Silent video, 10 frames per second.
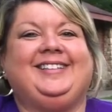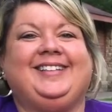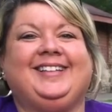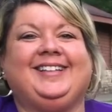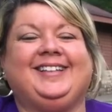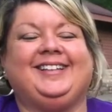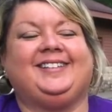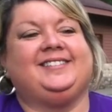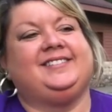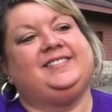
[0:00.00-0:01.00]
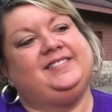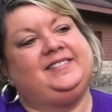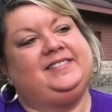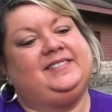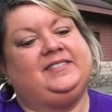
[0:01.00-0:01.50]

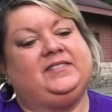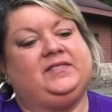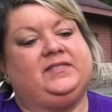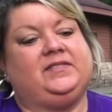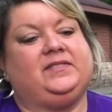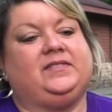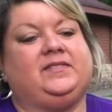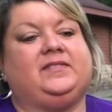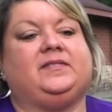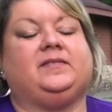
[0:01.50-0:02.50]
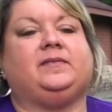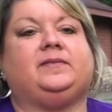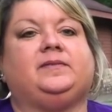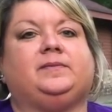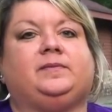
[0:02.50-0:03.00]

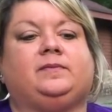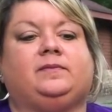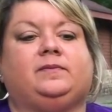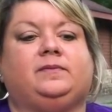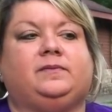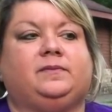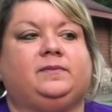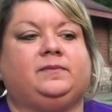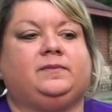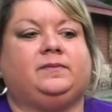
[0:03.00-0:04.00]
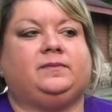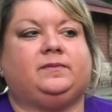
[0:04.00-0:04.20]
(not speaking)